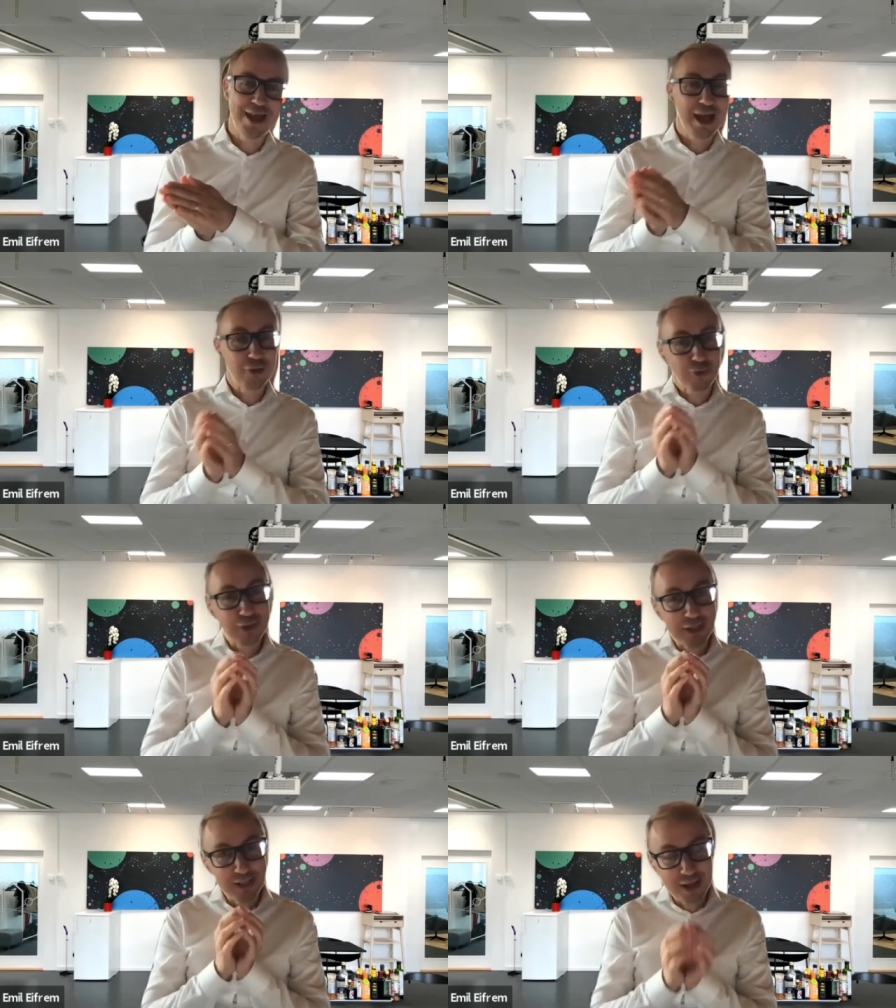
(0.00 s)
And it was
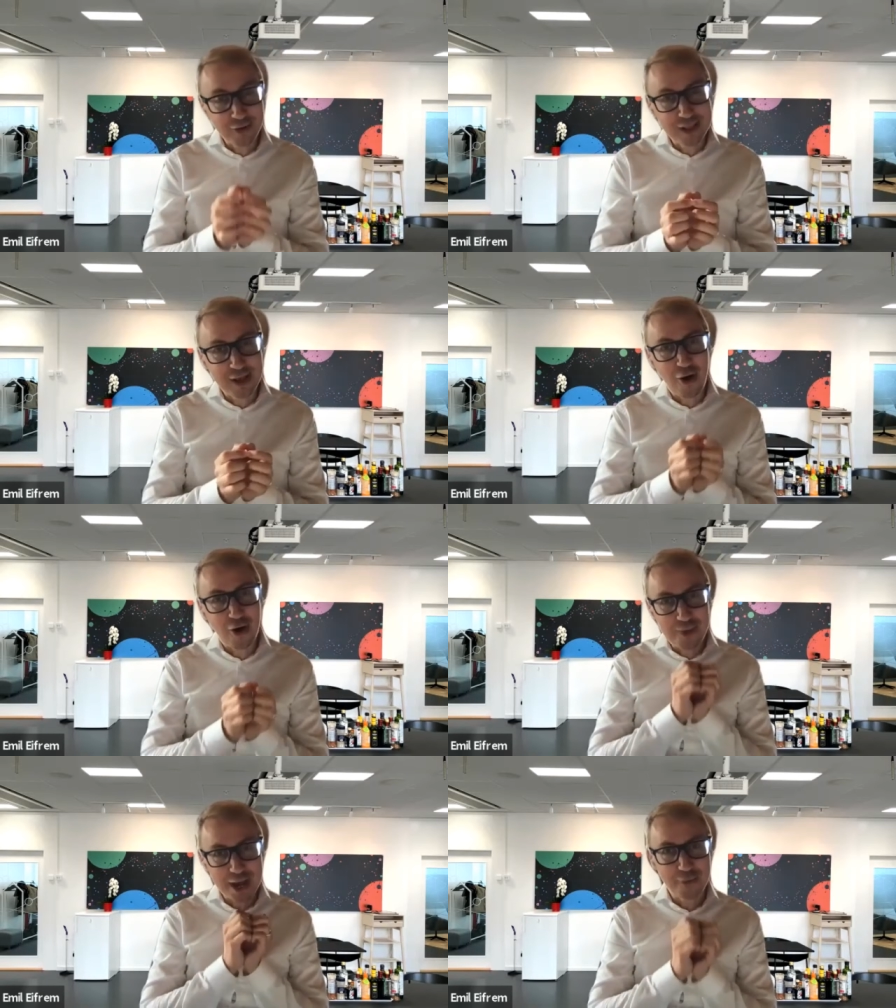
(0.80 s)
literally
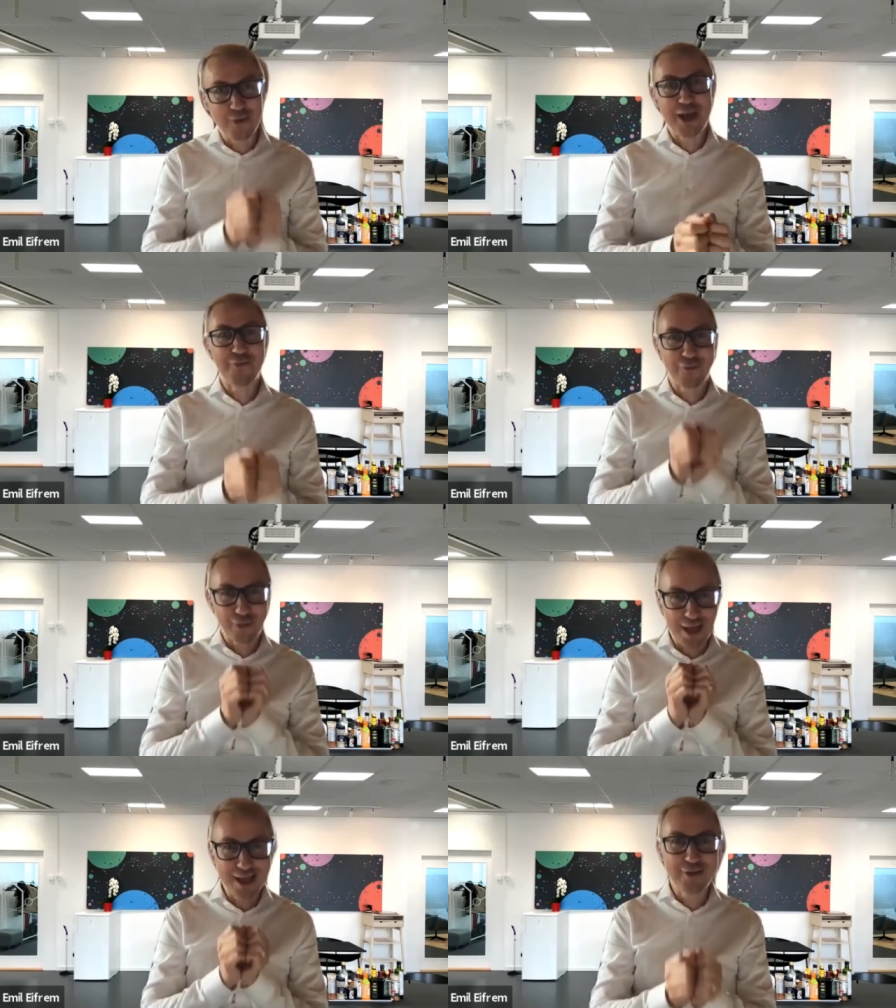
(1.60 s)
on my way
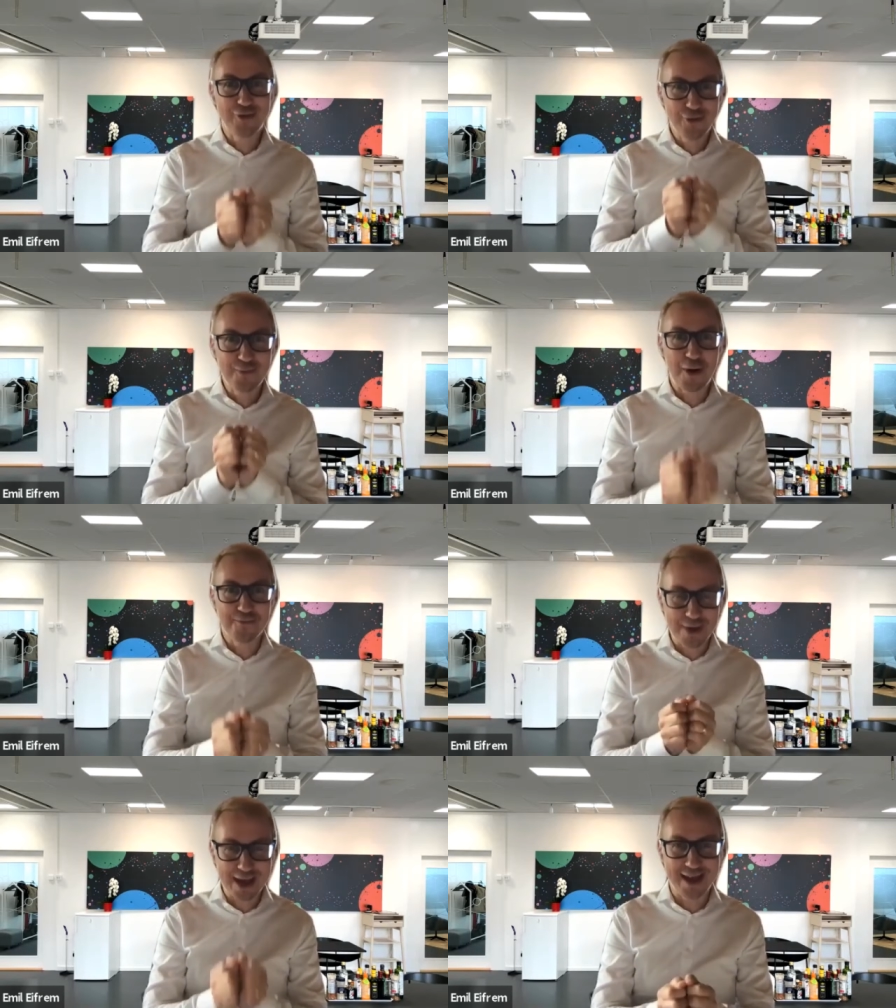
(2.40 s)
flying to
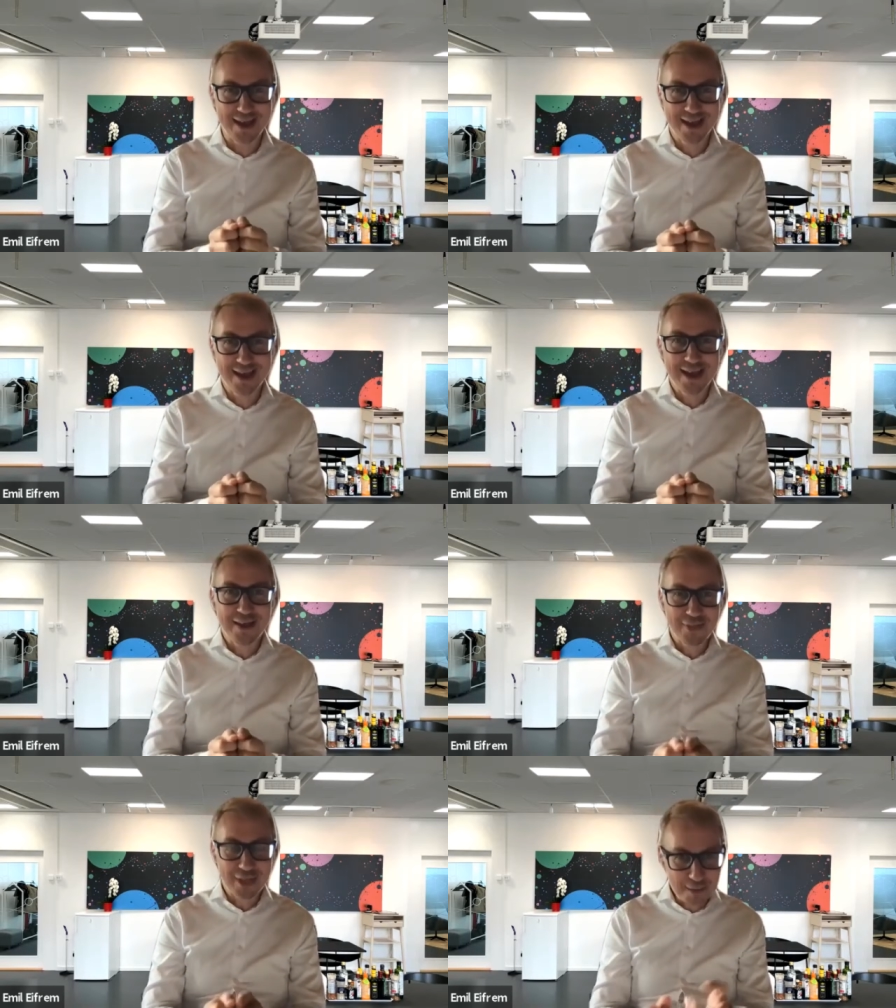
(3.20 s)
Bombay
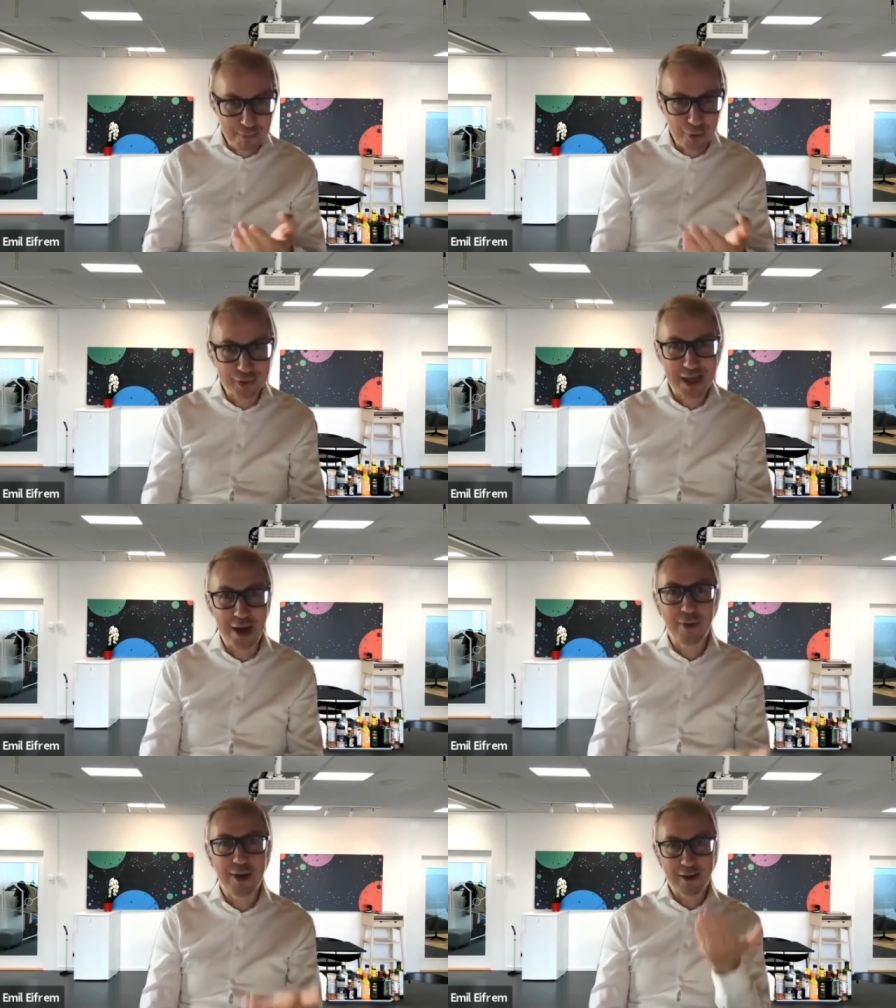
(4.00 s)
that I pulled
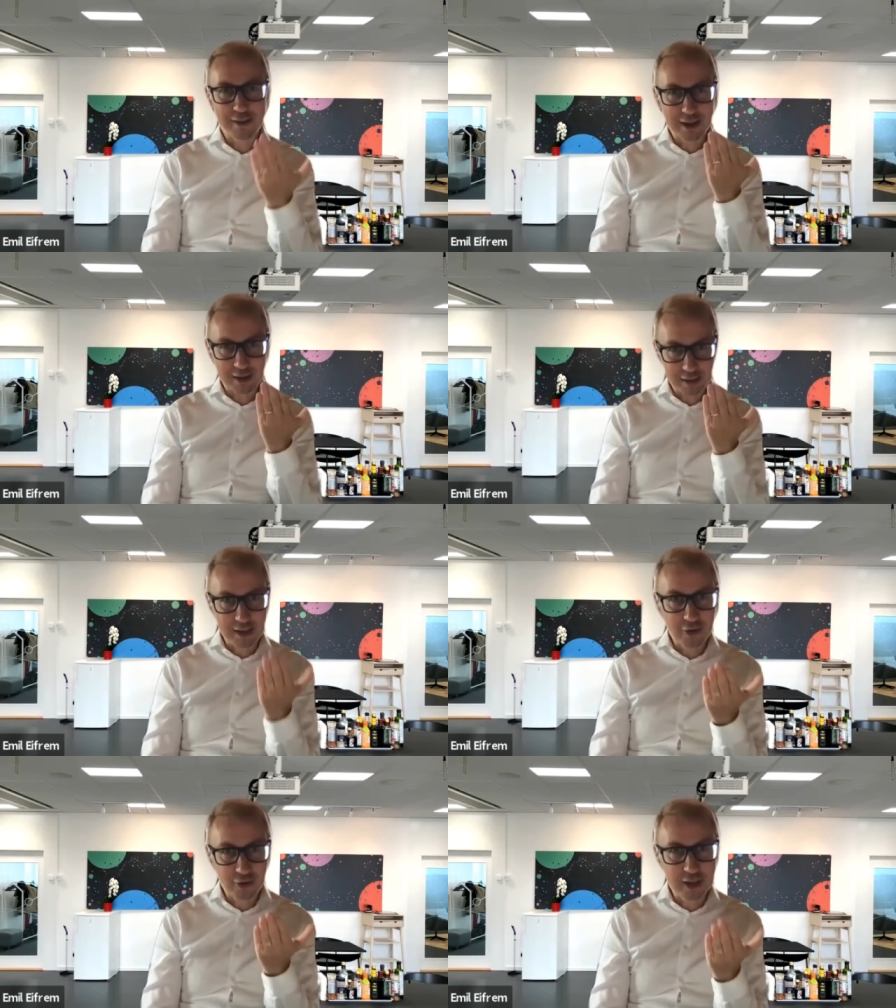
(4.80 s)
out
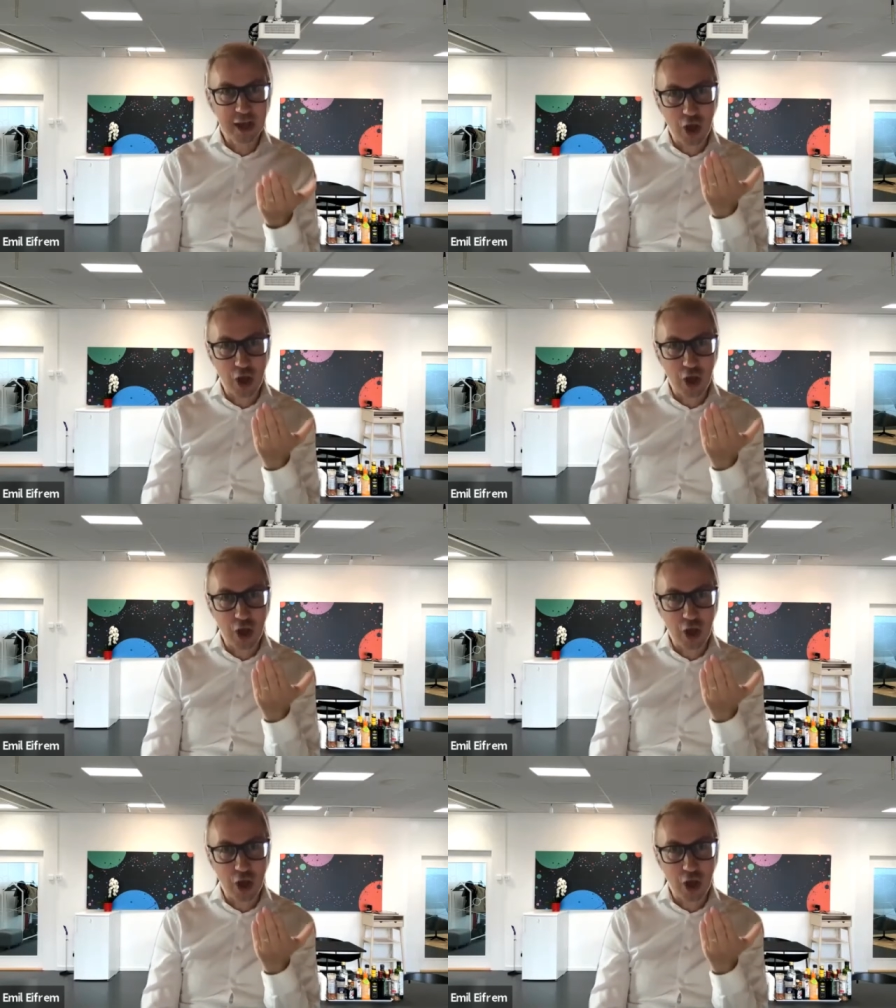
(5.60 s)
literally a